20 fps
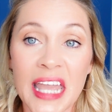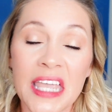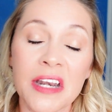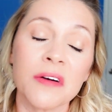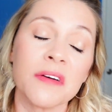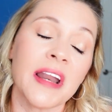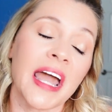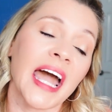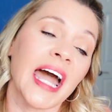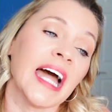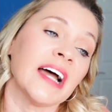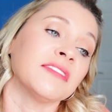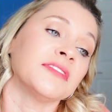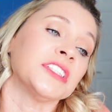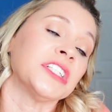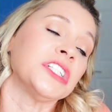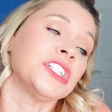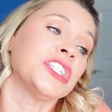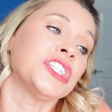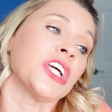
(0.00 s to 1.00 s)
They don't have
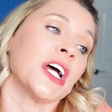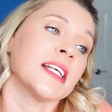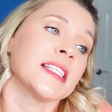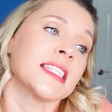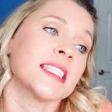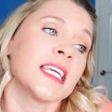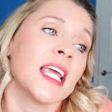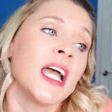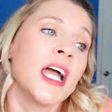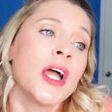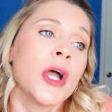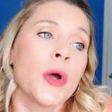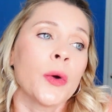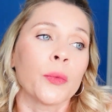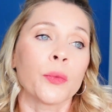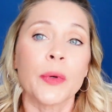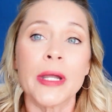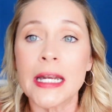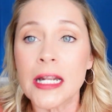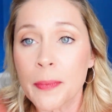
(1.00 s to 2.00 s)
to just
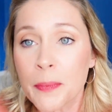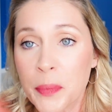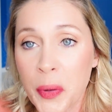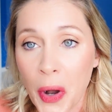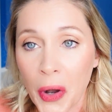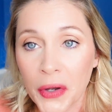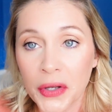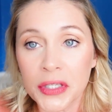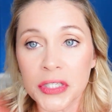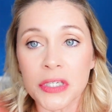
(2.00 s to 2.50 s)
read a book.